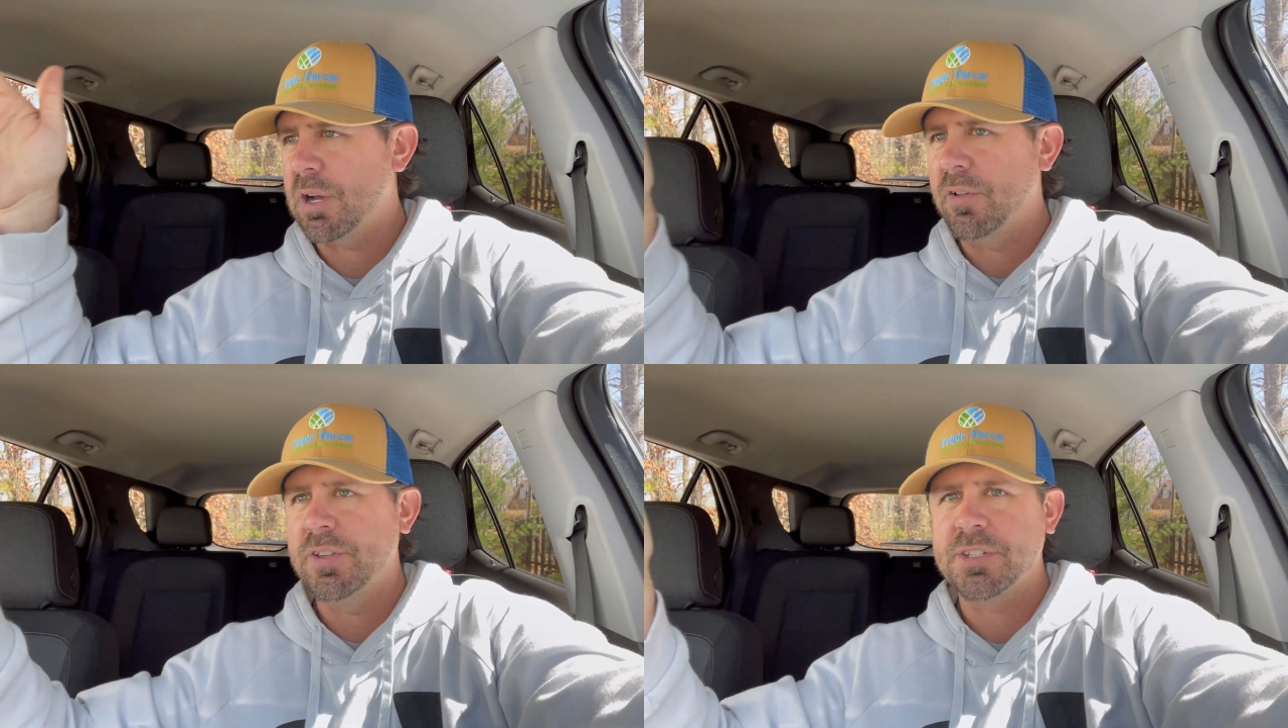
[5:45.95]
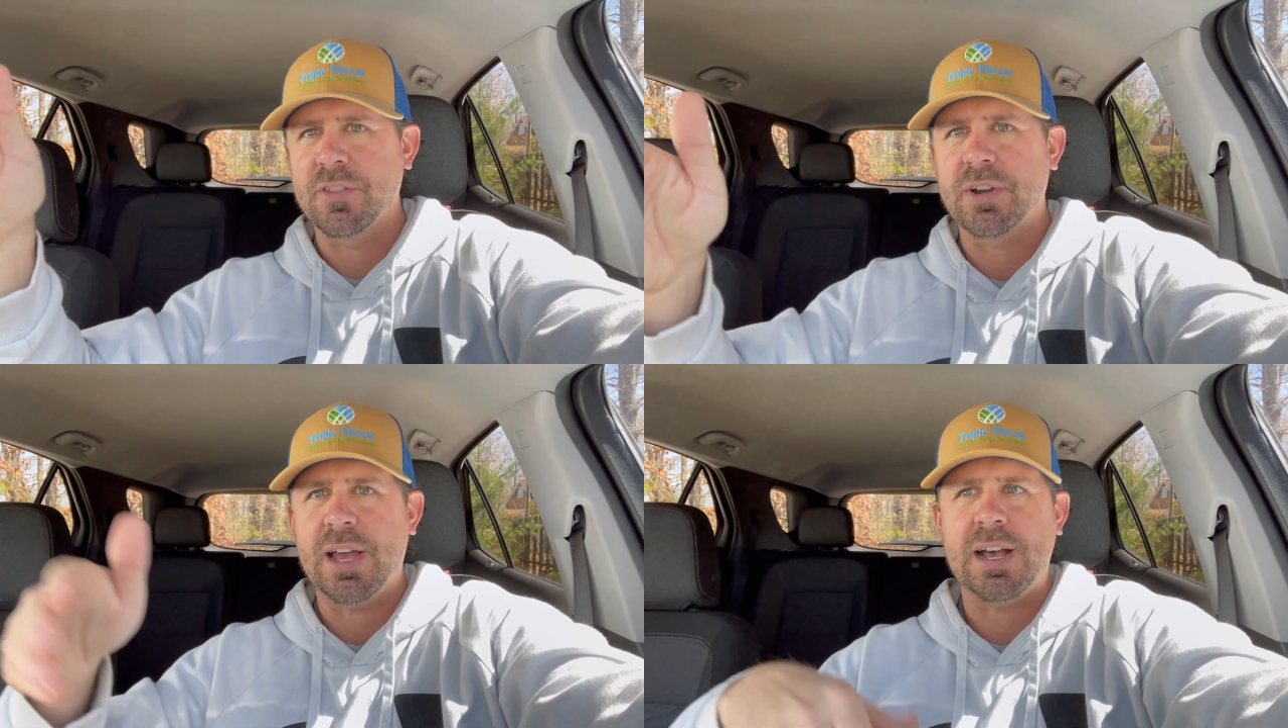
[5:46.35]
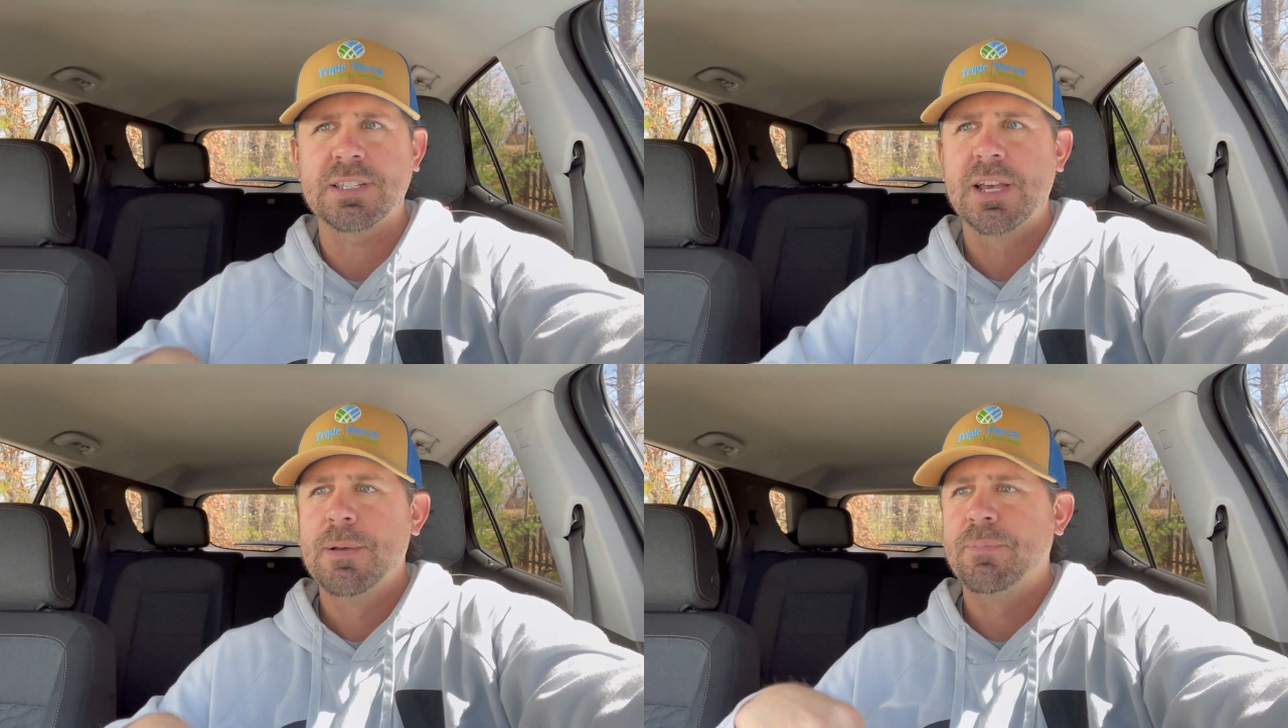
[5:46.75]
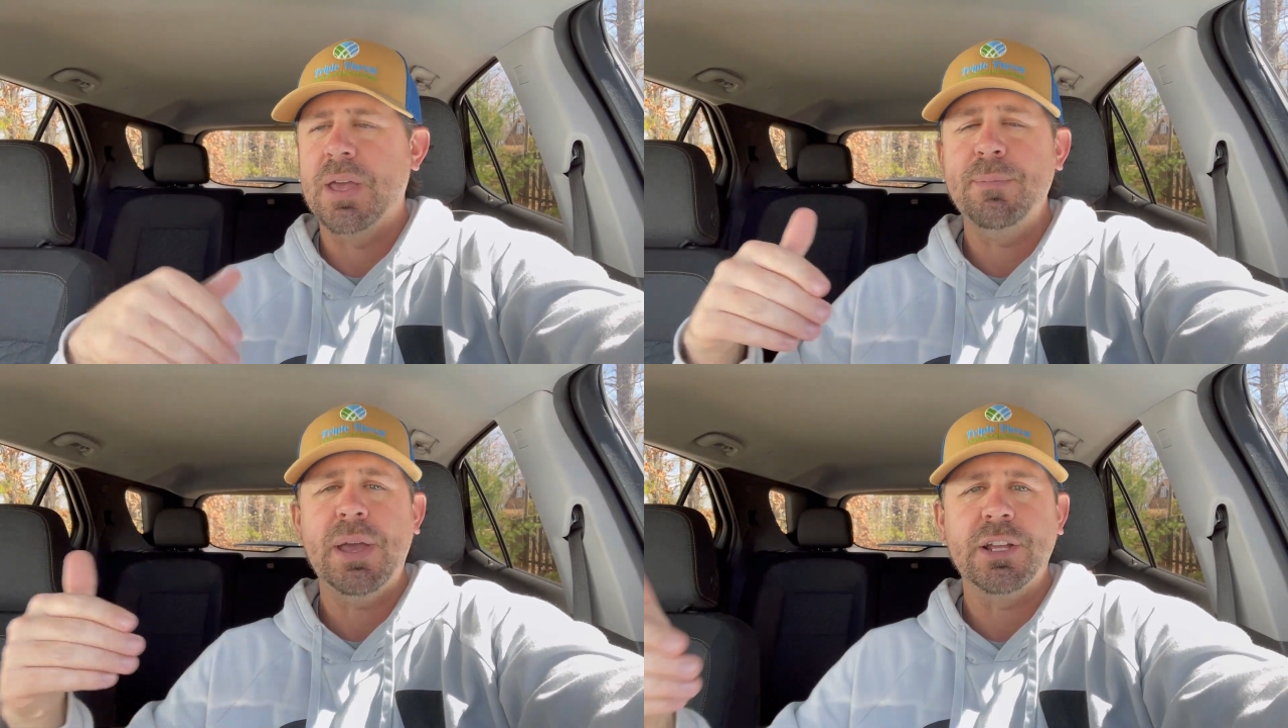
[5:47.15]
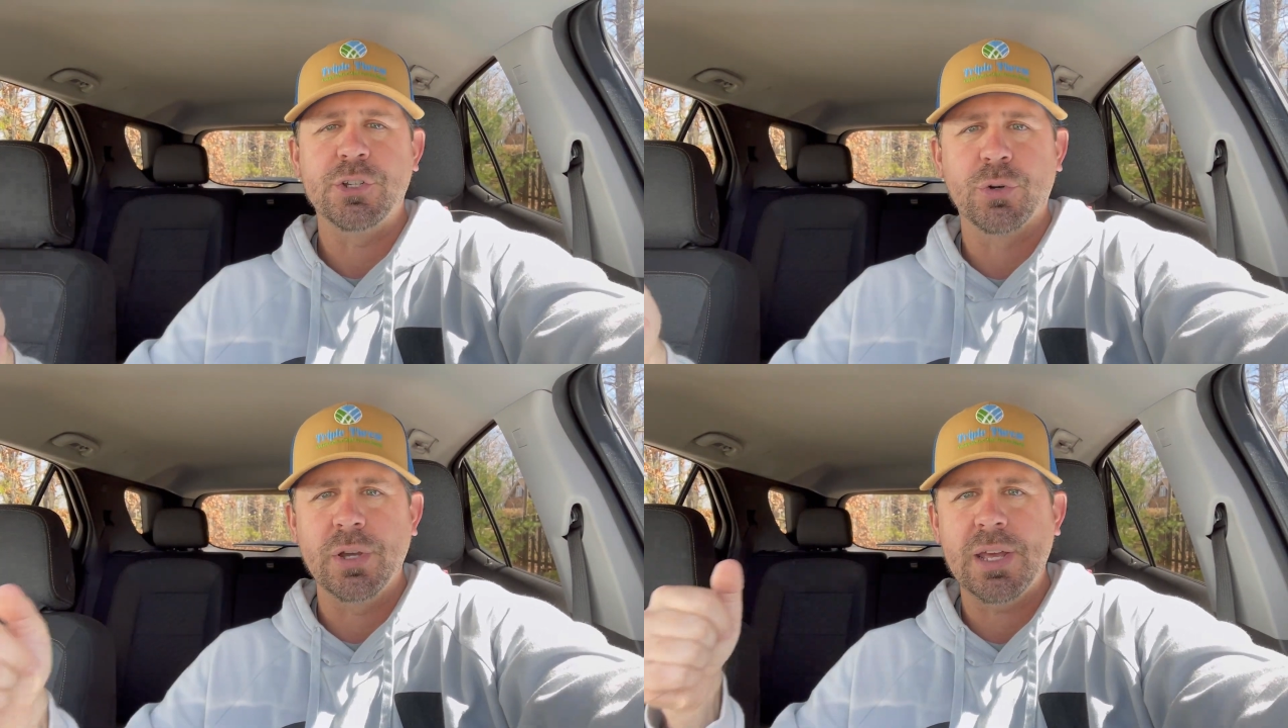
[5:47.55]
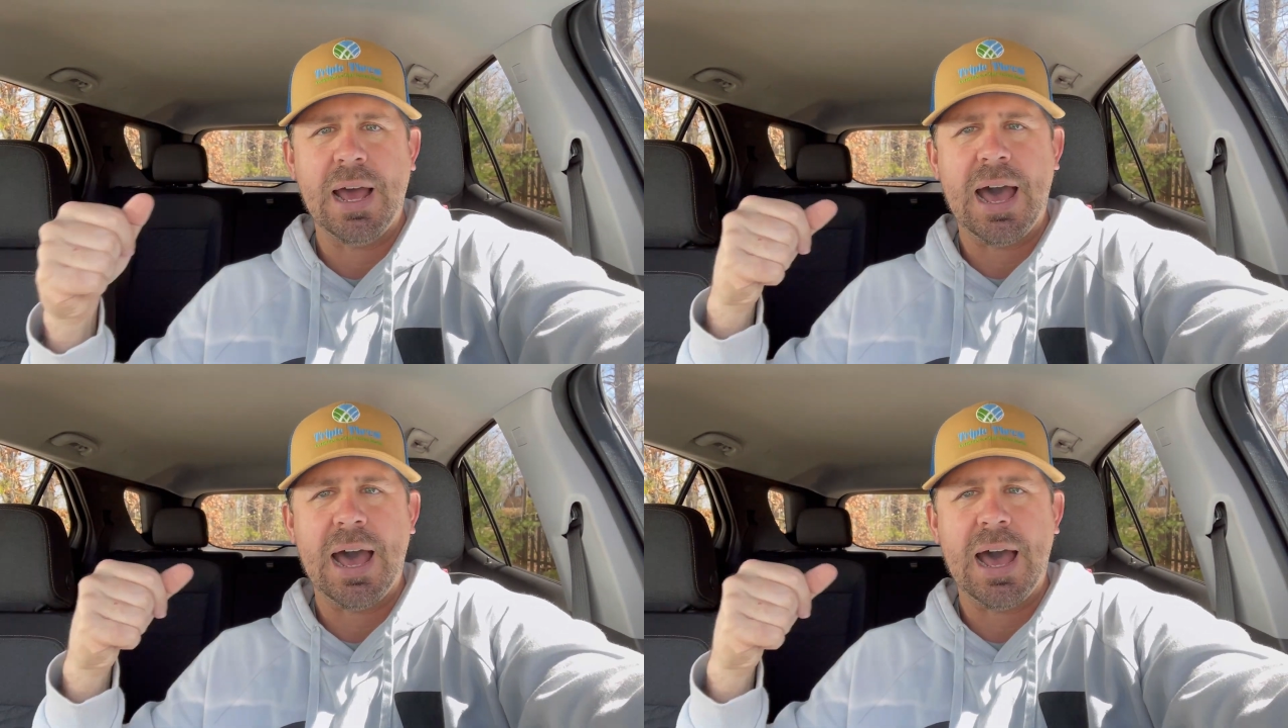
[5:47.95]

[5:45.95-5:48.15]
all these other guys, they may enjoy it.